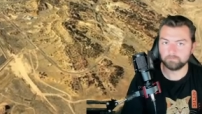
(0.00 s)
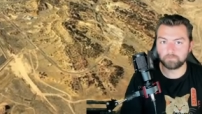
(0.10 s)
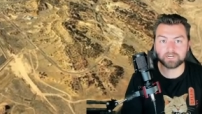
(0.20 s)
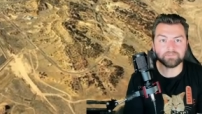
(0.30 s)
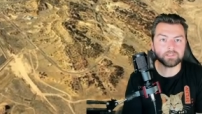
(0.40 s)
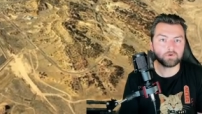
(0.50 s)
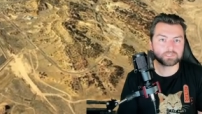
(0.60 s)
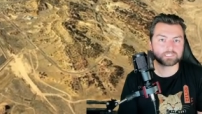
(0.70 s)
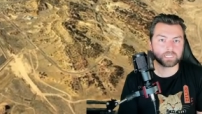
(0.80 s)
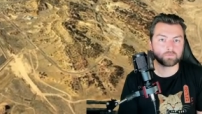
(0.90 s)
But even though
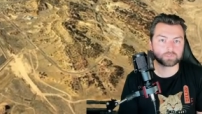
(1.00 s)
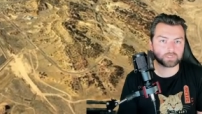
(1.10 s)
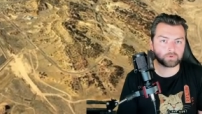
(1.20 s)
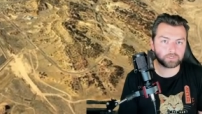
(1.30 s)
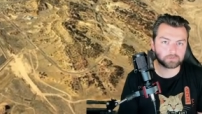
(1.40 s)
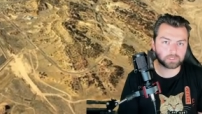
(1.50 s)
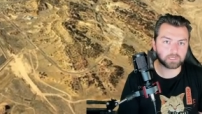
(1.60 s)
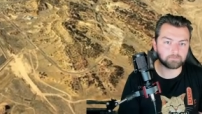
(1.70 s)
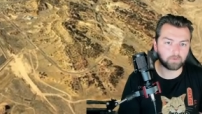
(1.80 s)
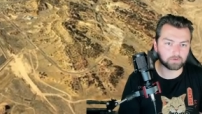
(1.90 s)
this thing was so hugely
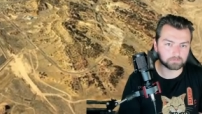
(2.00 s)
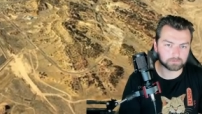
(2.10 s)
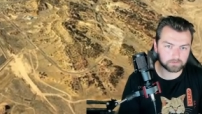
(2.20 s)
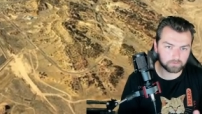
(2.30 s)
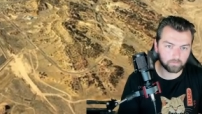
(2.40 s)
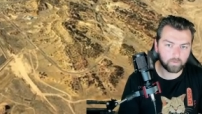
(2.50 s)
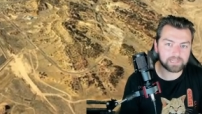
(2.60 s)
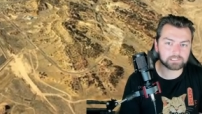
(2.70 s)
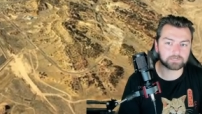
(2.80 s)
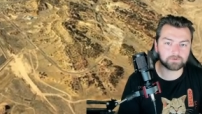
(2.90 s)
important, the
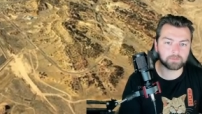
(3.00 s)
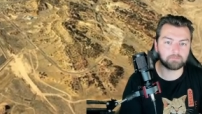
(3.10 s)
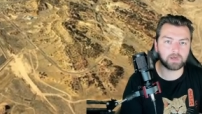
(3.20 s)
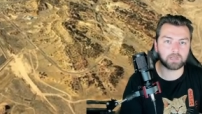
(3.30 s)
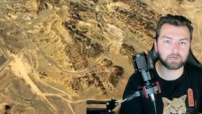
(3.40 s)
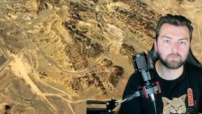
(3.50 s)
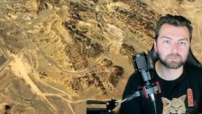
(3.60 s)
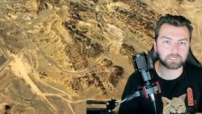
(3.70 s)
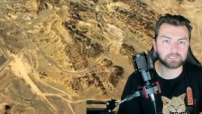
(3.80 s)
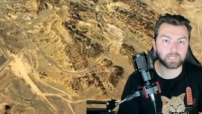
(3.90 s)
waste from the mine
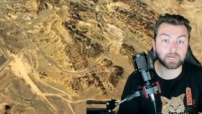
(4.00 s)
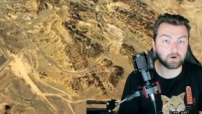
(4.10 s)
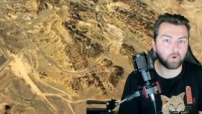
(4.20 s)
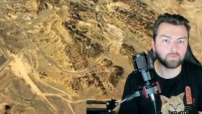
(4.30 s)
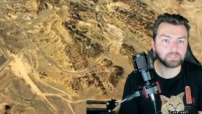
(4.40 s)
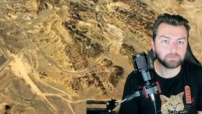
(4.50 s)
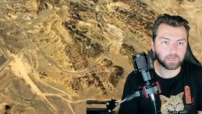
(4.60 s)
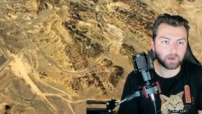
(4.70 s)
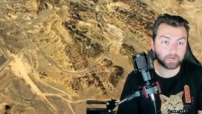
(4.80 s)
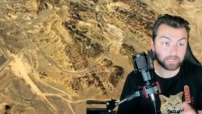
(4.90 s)
was contained only
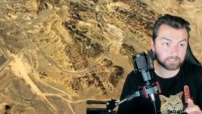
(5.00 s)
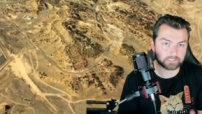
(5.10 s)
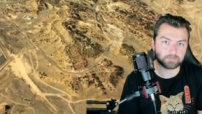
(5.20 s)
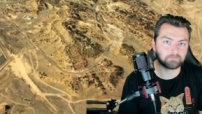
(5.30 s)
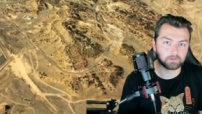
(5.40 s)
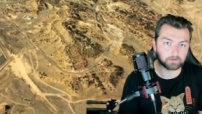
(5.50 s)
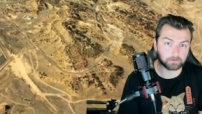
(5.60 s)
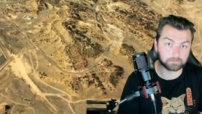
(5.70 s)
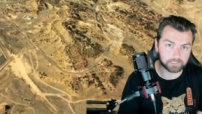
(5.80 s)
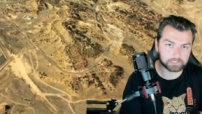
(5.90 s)
behind a simple
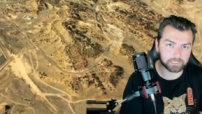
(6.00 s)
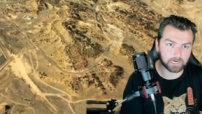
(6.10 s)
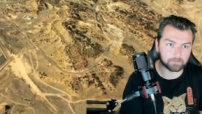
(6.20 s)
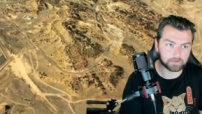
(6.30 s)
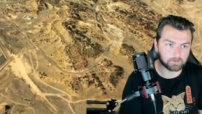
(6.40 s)
earthen dam.